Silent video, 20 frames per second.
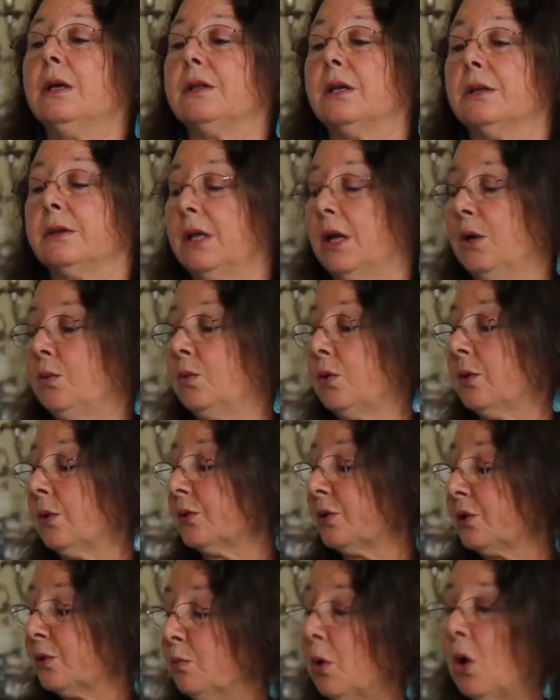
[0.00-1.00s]
that they
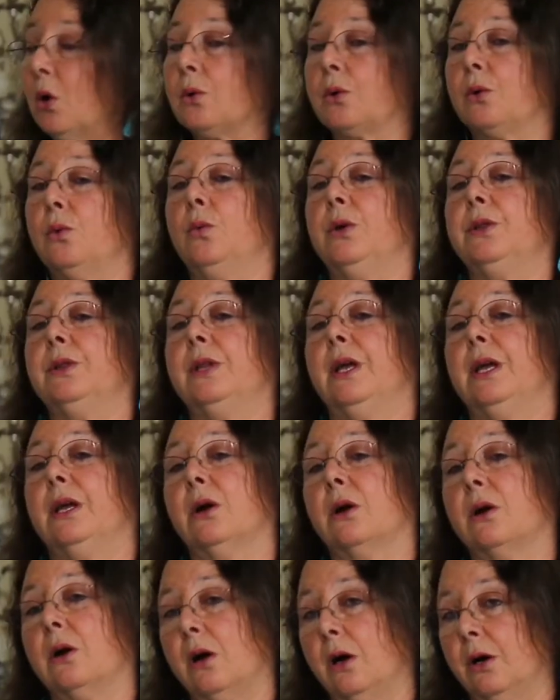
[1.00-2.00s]
will smoke when
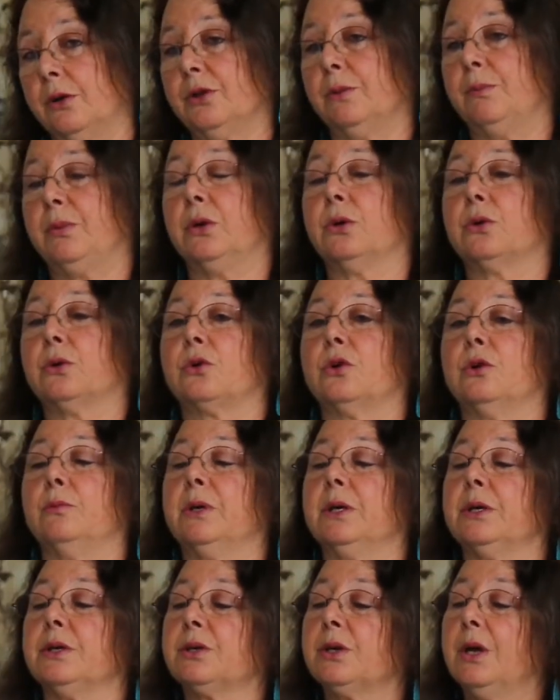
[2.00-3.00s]
they are on the
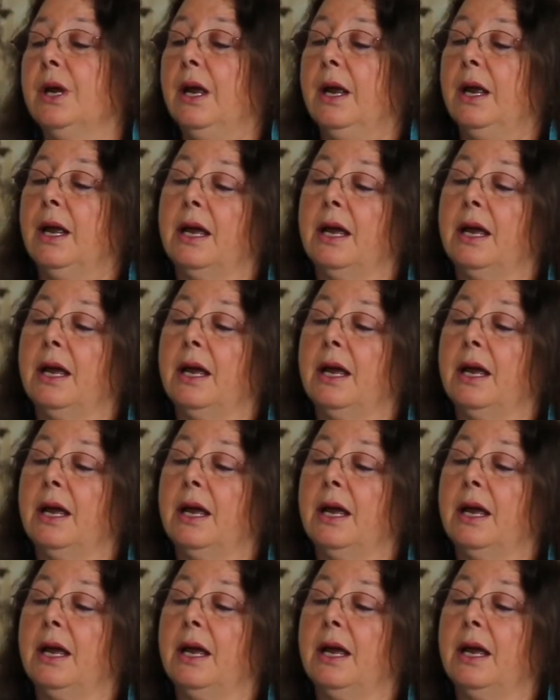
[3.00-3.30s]
pilgrimage